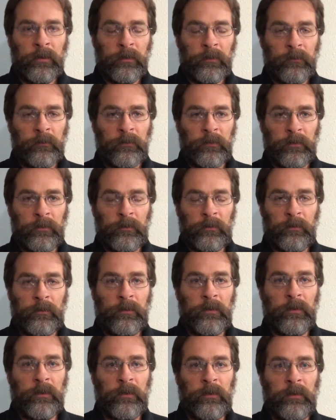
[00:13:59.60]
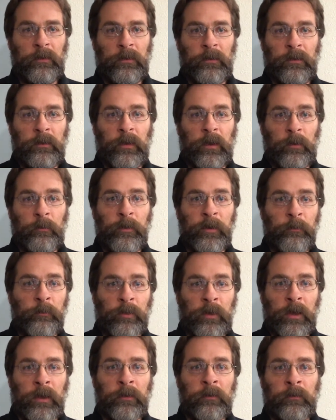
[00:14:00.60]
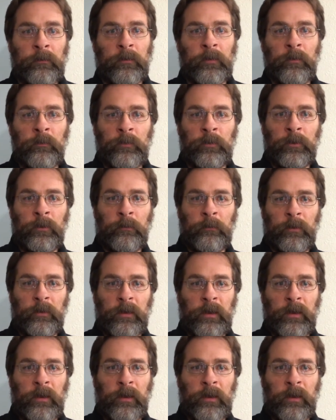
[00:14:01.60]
So I'll be practicing more with